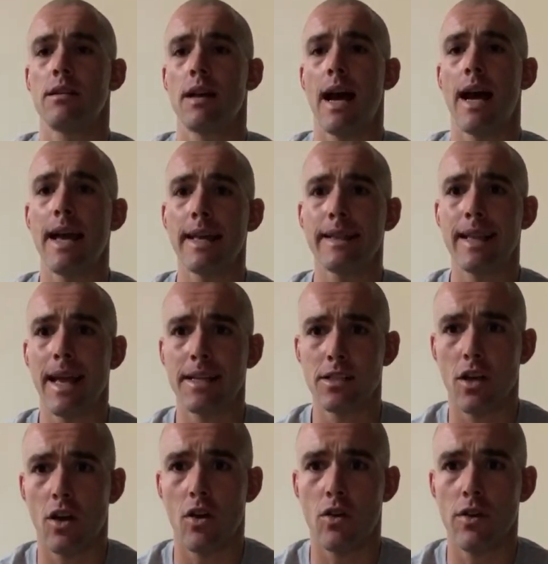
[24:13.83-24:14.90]
I hit legs
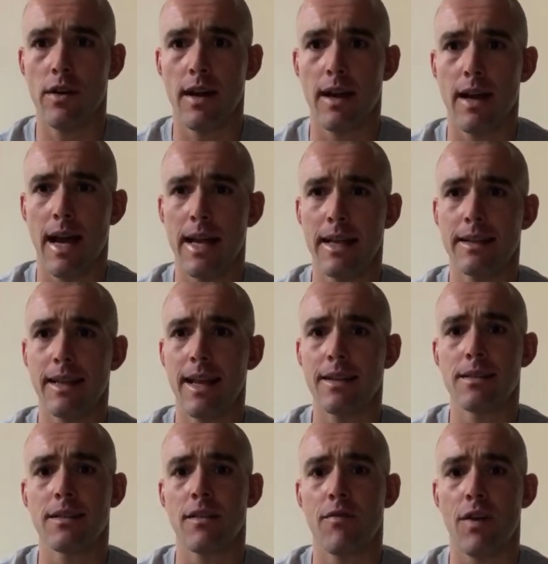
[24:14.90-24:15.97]
hard. I hit legs
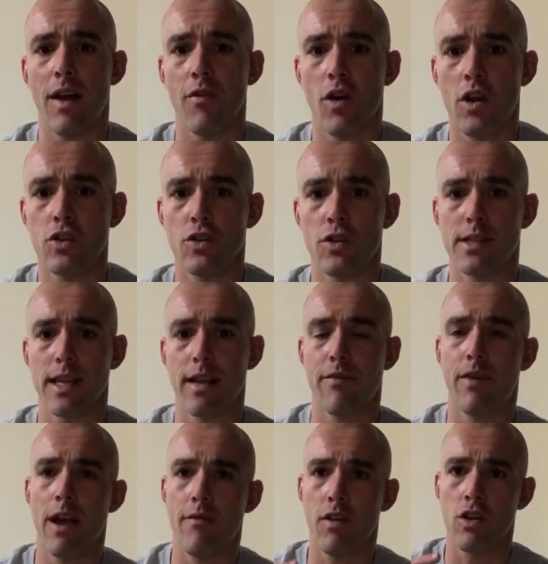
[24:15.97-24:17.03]
in the 500s, like
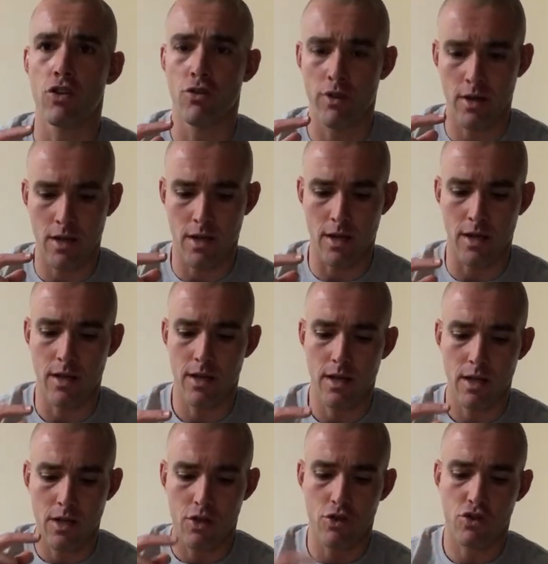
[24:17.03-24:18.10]
500 uh,
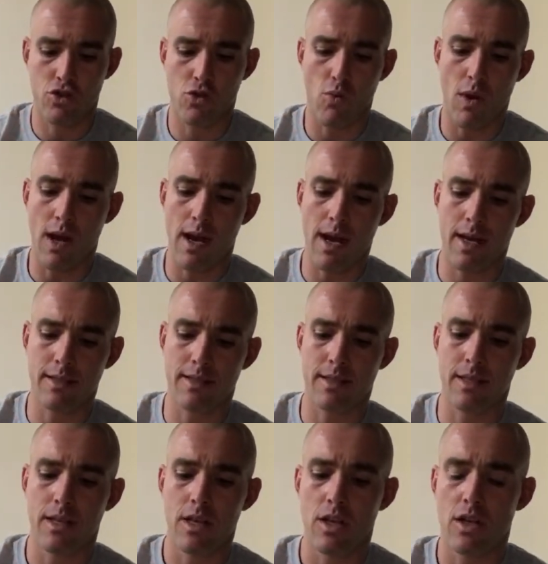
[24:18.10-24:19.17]
squats,
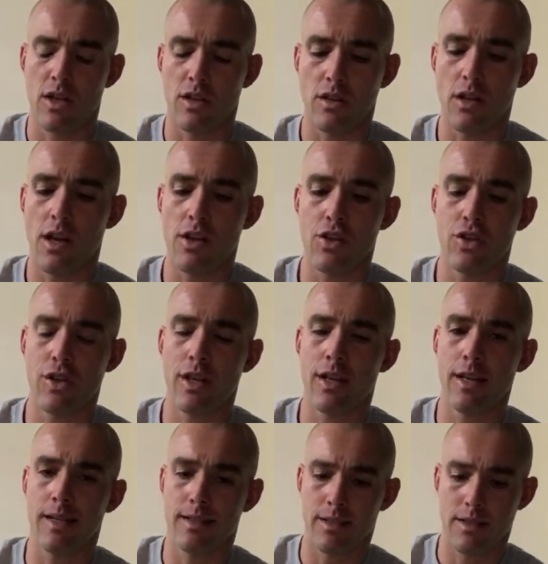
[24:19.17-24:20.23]

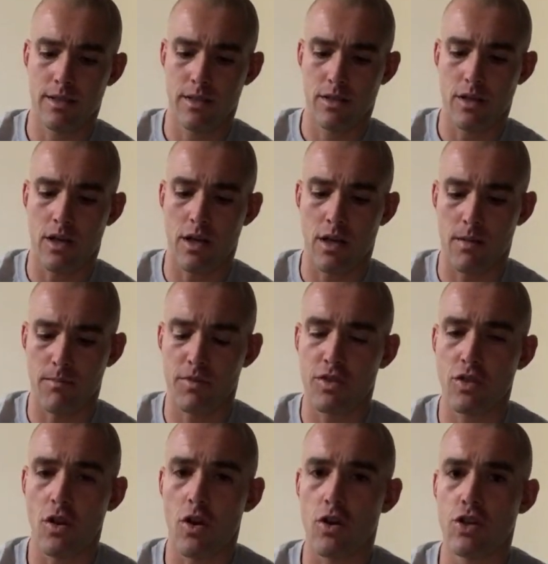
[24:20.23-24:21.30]
lunges, um,
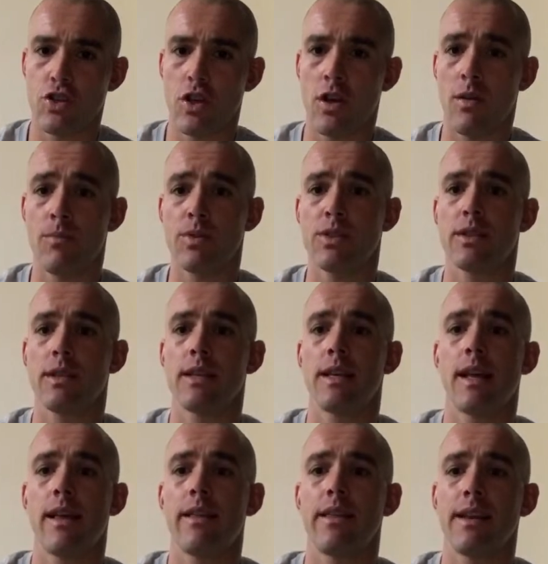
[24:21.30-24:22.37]
star jumps,
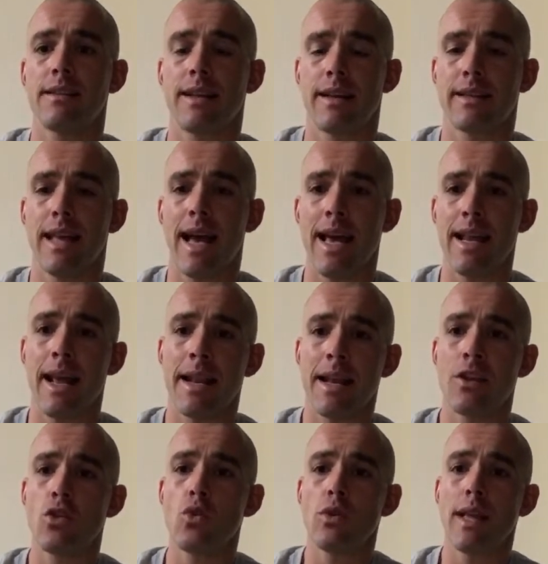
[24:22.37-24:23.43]
things like that. And
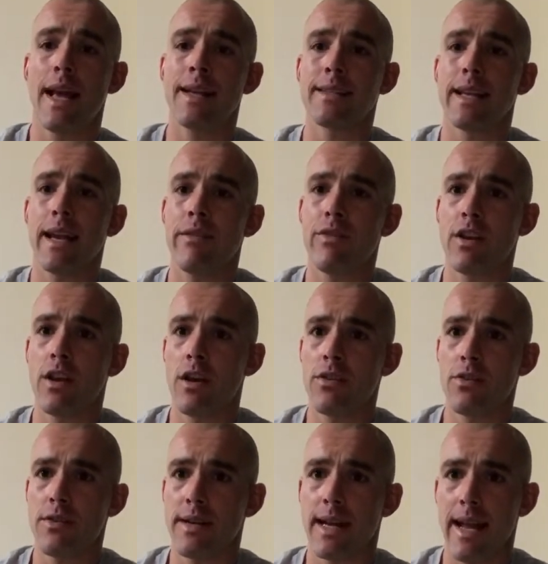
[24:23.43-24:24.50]
I do legs every
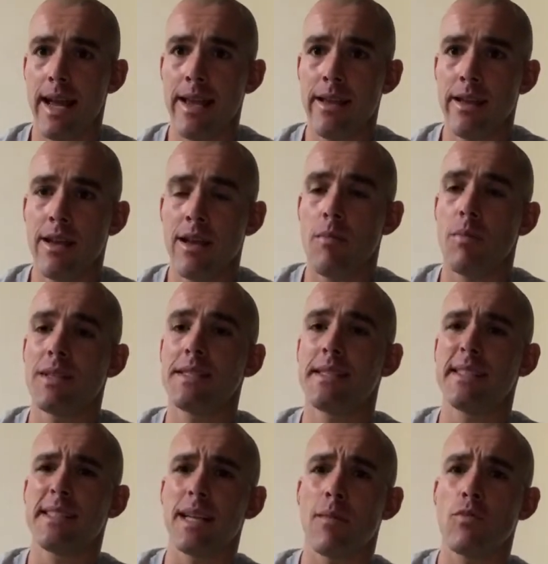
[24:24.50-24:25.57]
other day. But
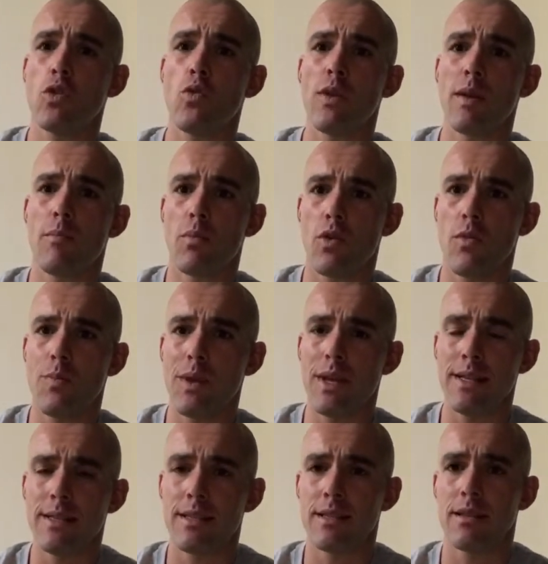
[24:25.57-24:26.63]
since I'm doing
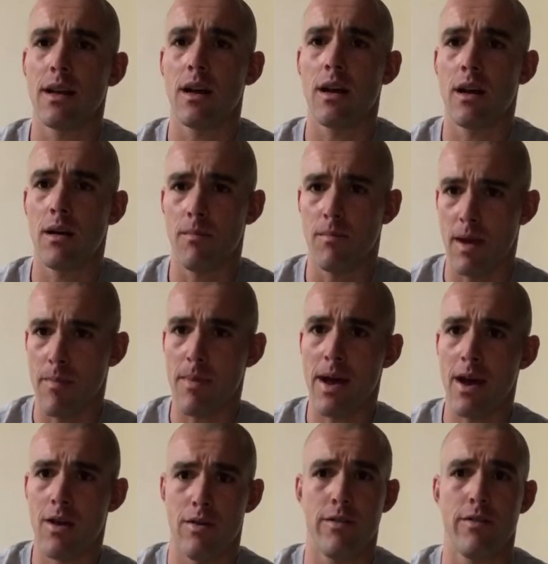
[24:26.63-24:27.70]
burpees um,
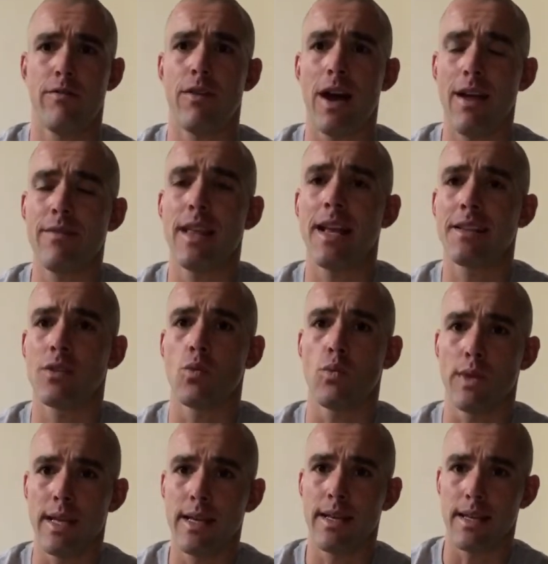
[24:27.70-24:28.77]
about five days a
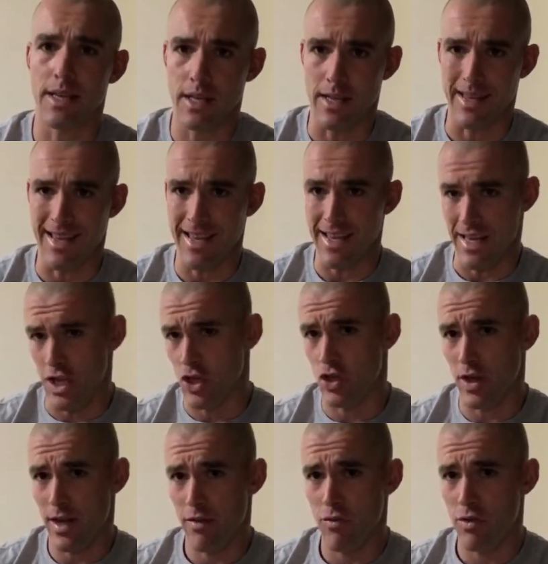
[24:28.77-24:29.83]
week in, in
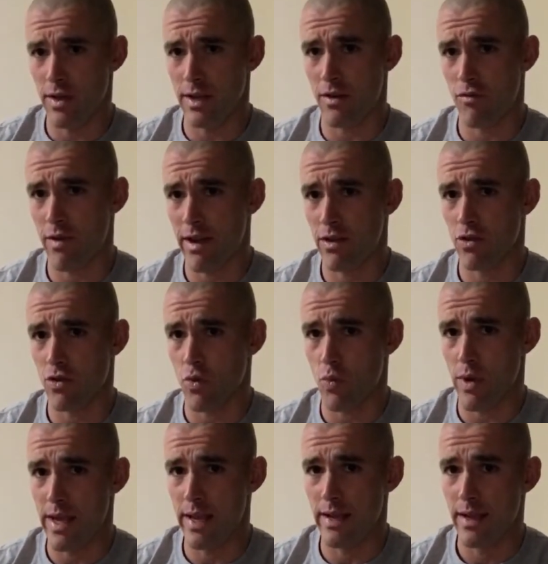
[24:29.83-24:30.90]
general, in a regular
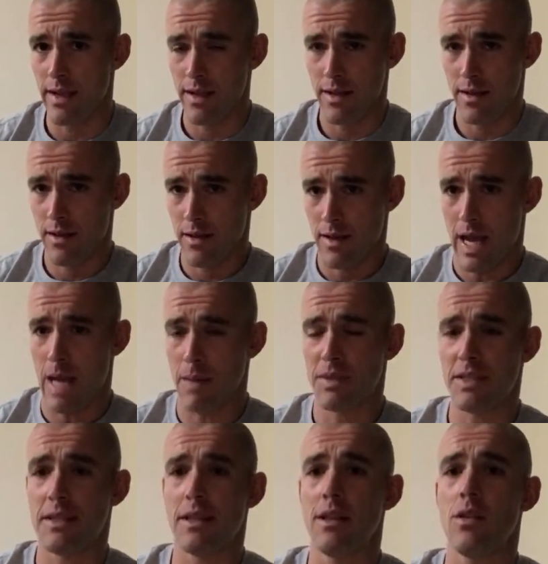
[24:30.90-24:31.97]
week, I'm
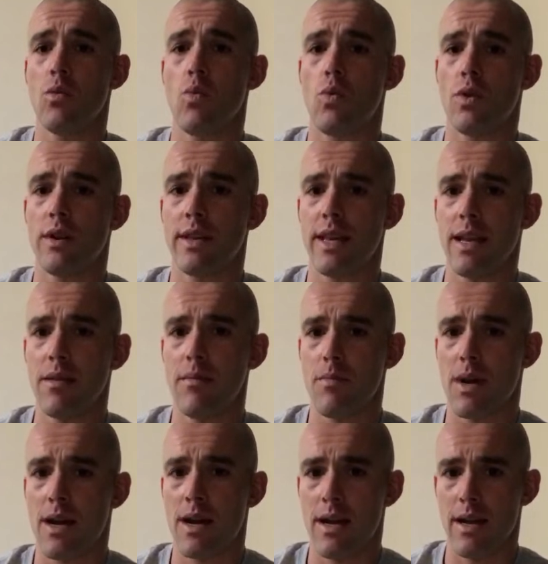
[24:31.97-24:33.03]
still working
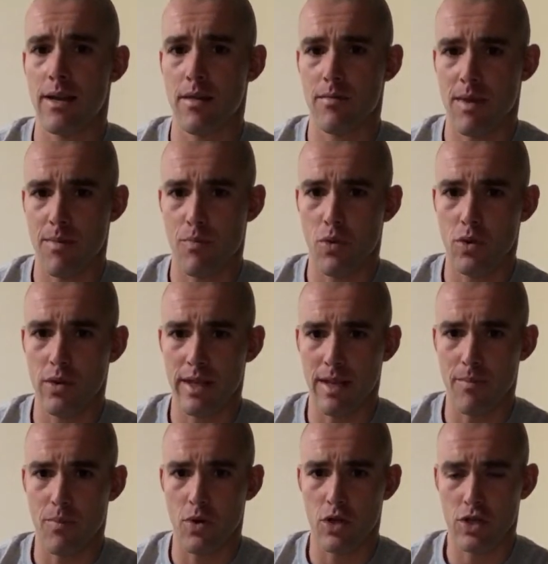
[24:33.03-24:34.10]
my my pulling
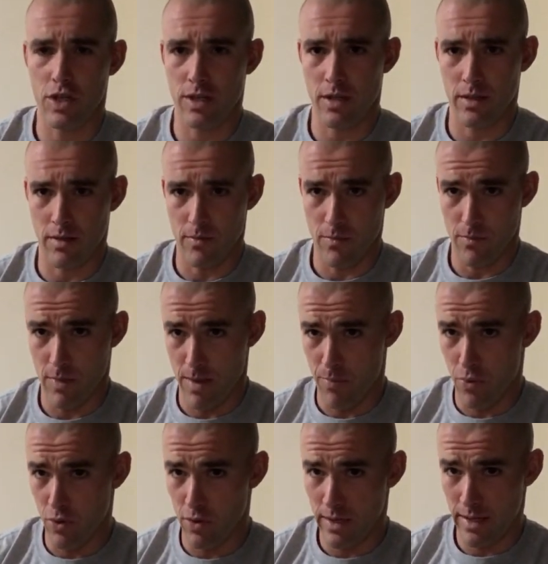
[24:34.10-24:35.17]
and pushing my
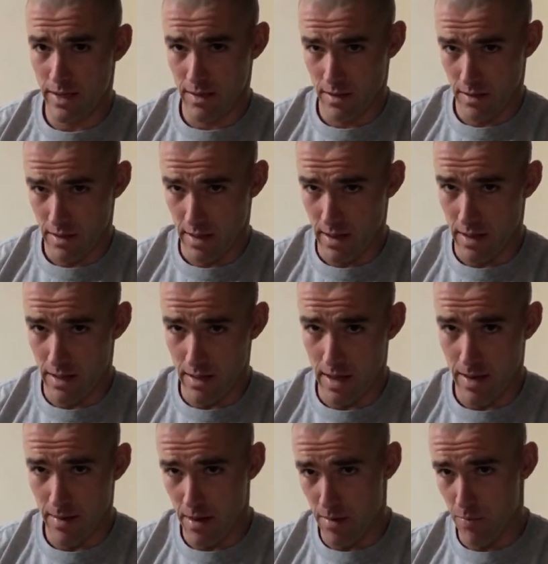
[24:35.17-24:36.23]
pulling
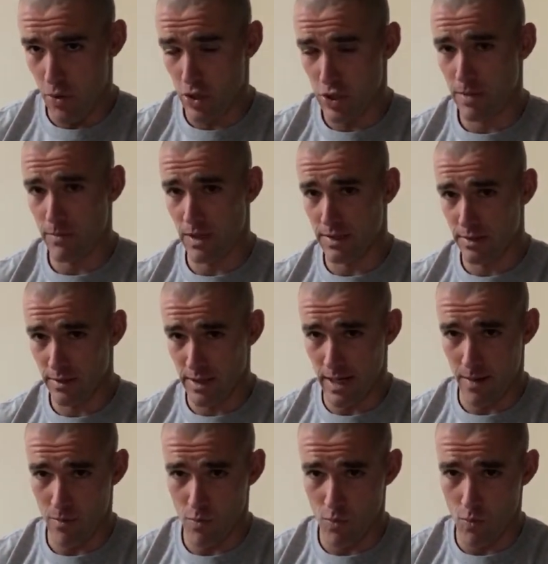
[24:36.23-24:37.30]
and uh, pushing muscles, and
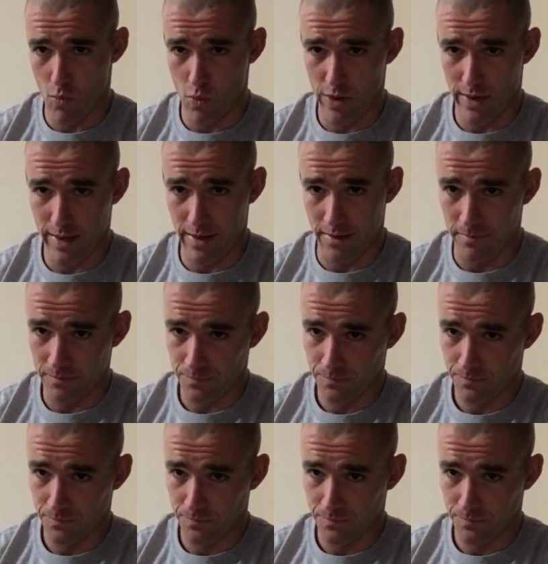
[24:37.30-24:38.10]
I'm working